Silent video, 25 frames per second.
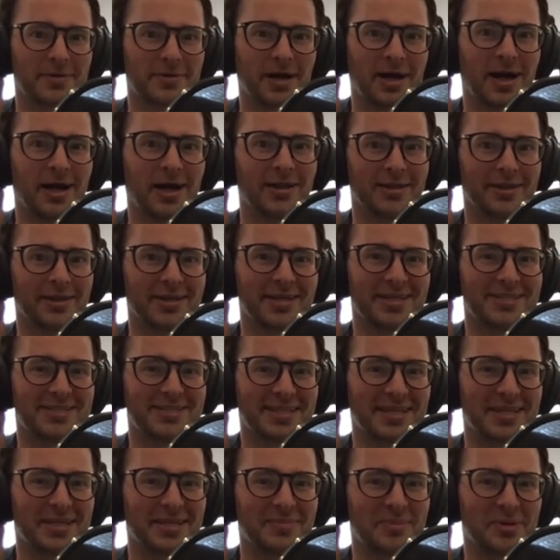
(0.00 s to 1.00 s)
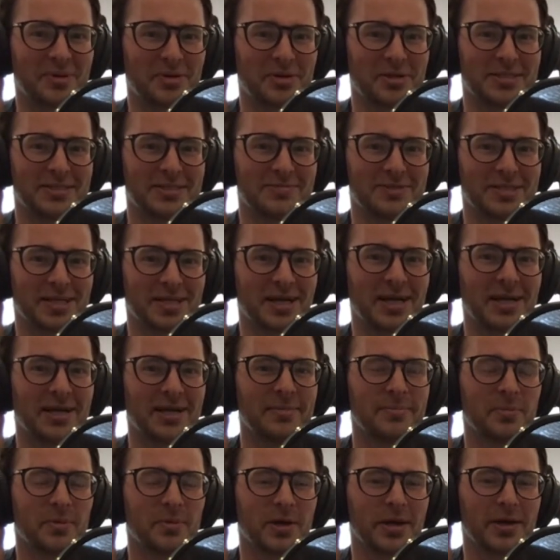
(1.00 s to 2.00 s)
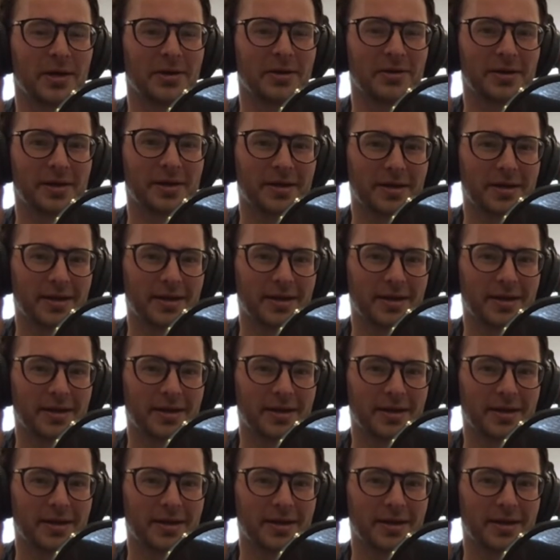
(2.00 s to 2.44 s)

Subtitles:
highly extended periods of time, where